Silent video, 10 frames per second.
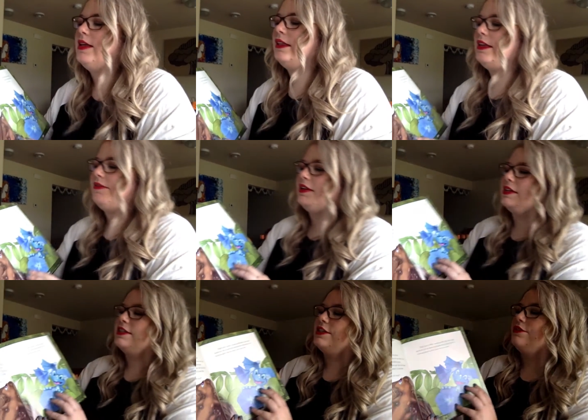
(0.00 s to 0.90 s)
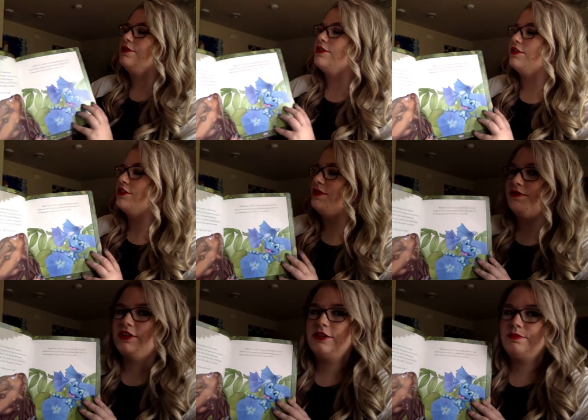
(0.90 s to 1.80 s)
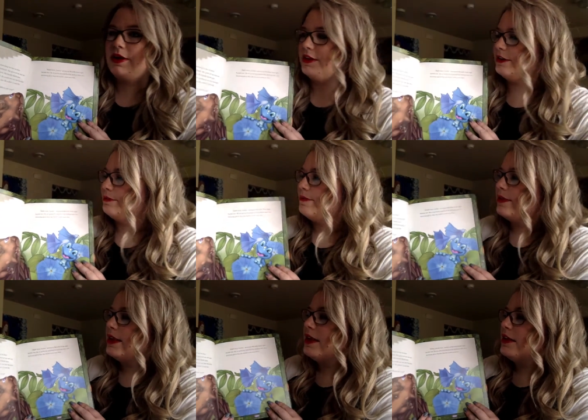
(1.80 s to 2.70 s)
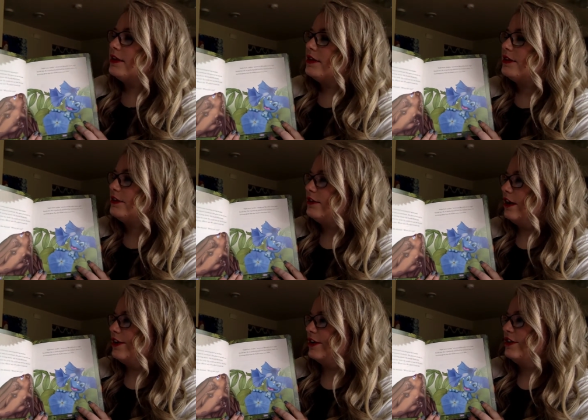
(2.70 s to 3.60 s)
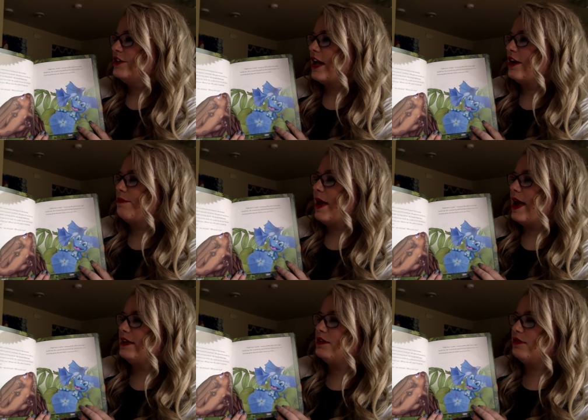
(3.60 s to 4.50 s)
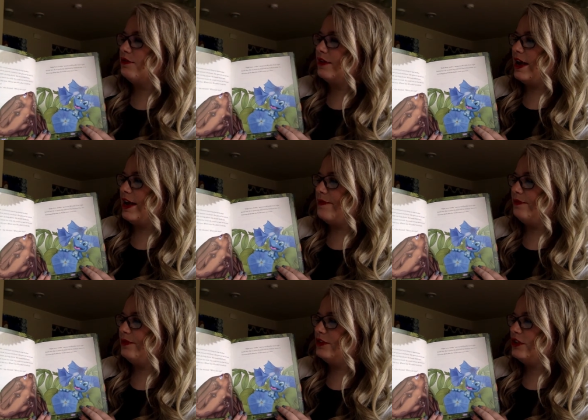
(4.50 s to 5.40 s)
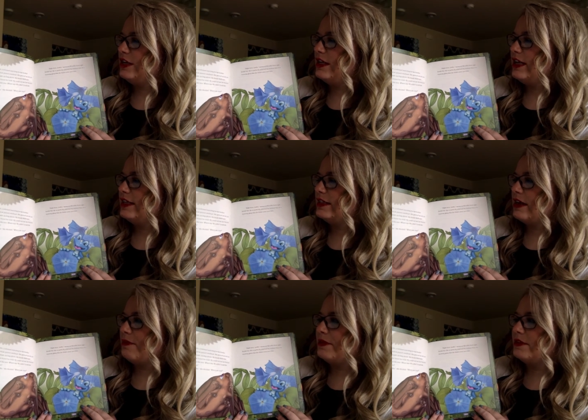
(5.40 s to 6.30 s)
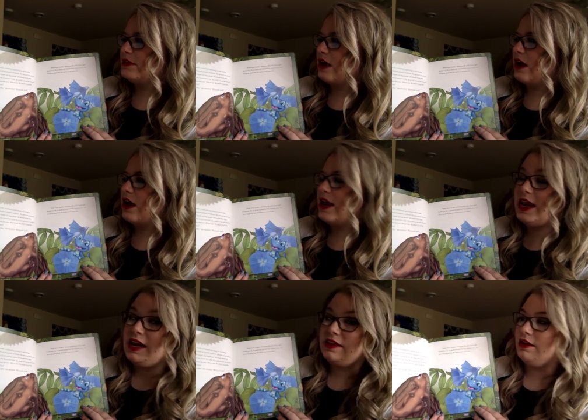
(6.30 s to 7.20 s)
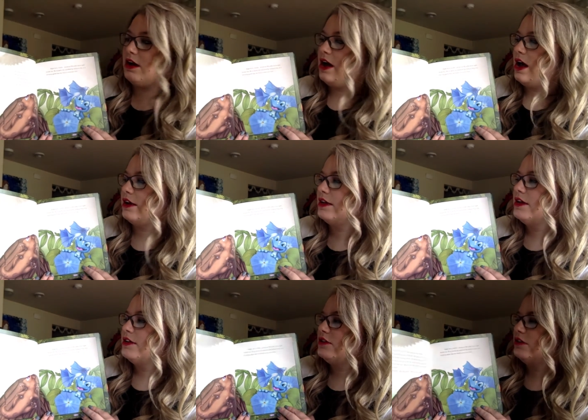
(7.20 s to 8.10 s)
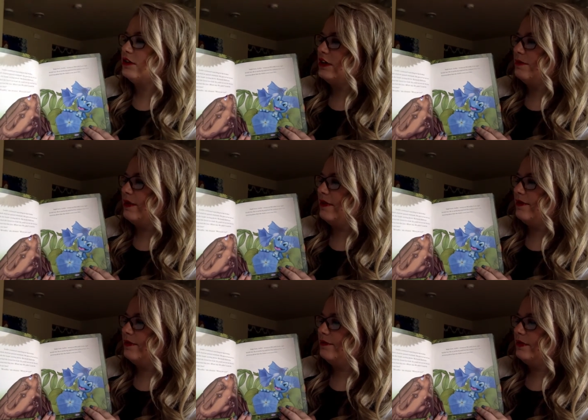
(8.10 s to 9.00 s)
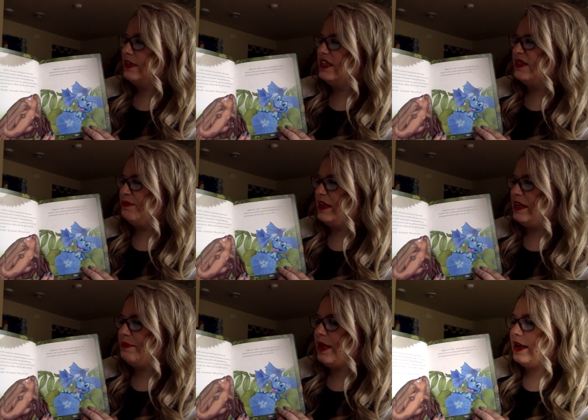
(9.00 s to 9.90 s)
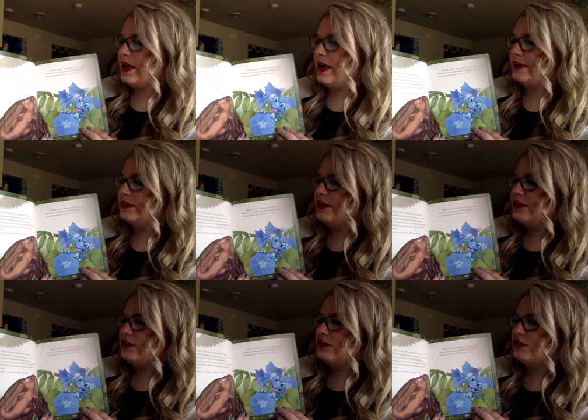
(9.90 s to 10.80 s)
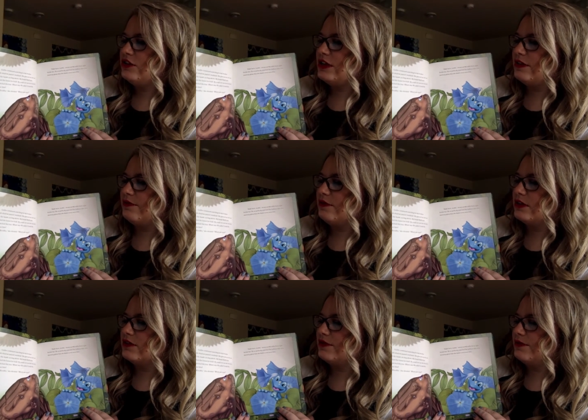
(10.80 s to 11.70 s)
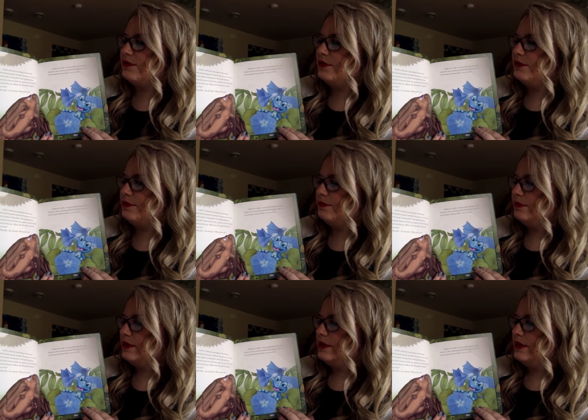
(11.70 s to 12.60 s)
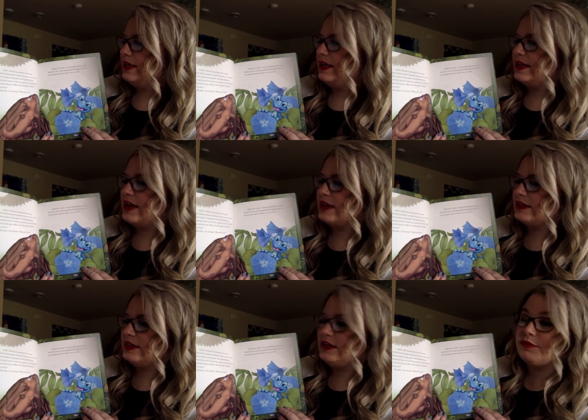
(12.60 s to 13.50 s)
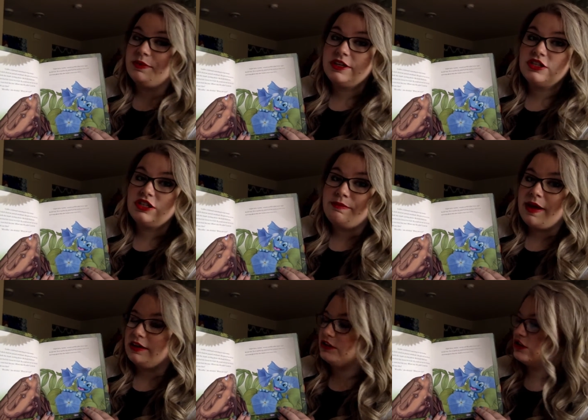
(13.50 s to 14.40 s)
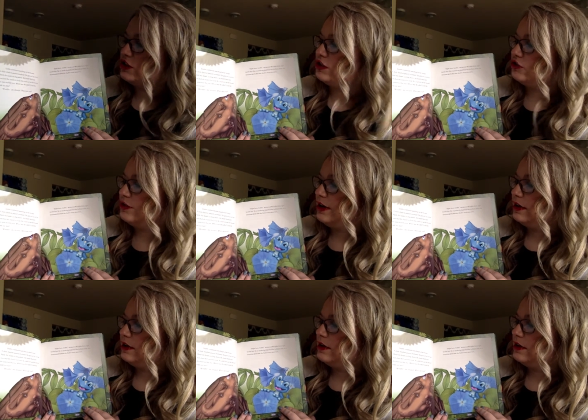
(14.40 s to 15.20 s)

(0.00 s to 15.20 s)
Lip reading: Leafin continued searching for her brother. A dark shadow passed overhead. She glanced up and saw Hank the hawk circling above, his beady black eyes searching the forest for food. He did not see her because she matched the tree.